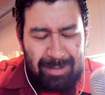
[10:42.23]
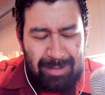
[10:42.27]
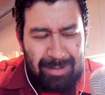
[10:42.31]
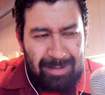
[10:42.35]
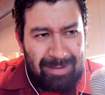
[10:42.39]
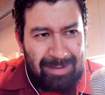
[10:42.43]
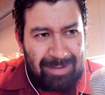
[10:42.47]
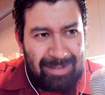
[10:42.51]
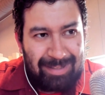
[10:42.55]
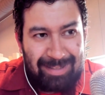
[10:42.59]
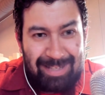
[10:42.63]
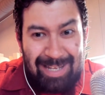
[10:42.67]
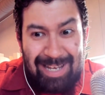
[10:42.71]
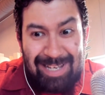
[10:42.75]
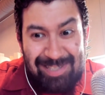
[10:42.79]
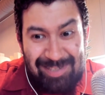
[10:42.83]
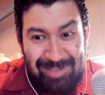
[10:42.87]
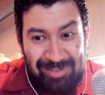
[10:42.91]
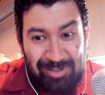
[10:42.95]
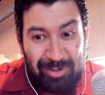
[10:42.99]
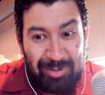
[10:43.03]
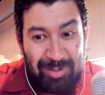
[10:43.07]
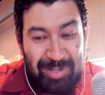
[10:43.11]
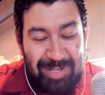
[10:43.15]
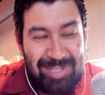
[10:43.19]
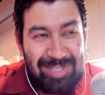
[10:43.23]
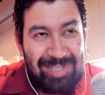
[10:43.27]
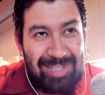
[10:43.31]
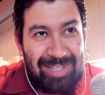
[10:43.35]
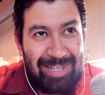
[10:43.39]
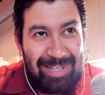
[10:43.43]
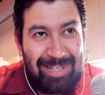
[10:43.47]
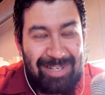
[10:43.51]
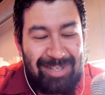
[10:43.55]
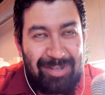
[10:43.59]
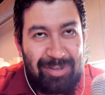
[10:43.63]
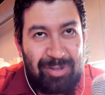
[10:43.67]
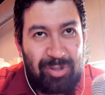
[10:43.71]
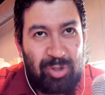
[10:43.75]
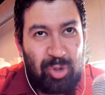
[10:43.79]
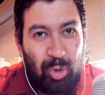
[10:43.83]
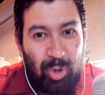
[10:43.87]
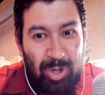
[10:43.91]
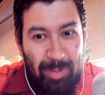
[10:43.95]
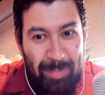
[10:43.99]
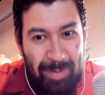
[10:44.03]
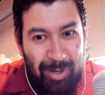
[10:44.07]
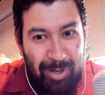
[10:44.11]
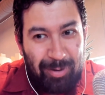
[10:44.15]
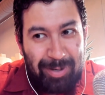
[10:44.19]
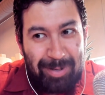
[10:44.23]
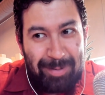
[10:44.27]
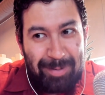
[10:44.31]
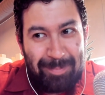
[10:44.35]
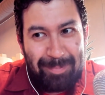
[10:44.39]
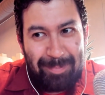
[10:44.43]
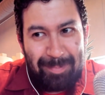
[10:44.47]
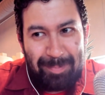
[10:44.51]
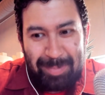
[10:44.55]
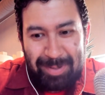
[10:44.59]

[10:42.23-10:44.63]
the last series and Corey Perry,